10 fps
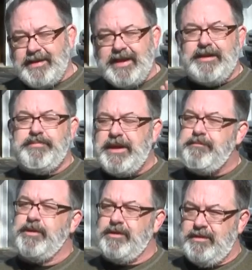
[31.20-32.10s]
need
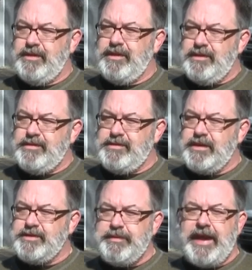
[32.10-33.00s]
people
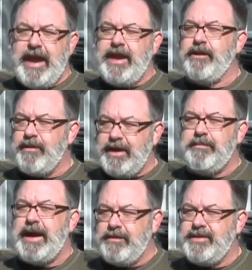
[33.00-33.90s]
to, to be angry
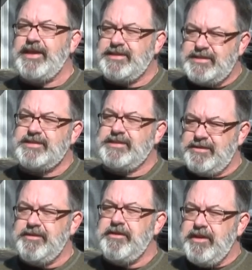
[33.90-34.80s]
about this
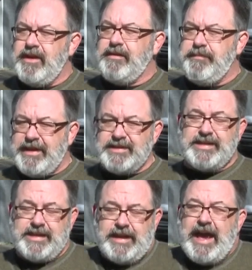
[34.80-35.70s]
because
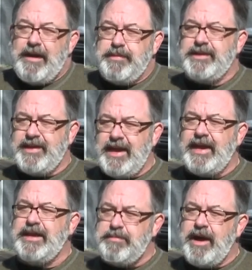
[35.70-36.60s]
it can happen to
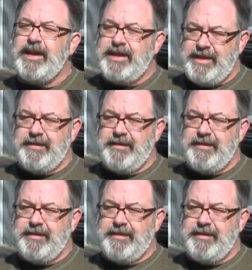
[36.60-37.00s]
anybody.